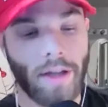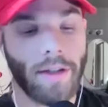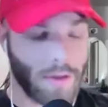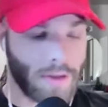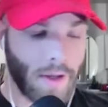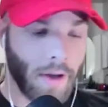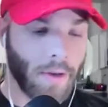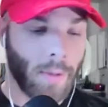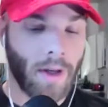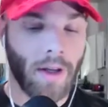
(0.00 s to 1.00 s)
so sales
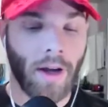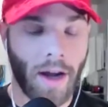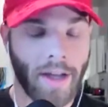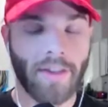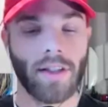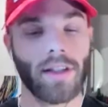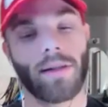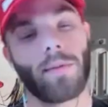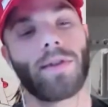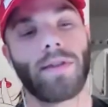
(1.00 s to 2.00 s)
meeting, hot seat,
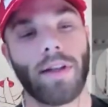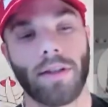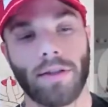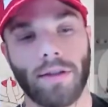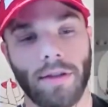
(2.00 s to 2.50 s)
then what's next?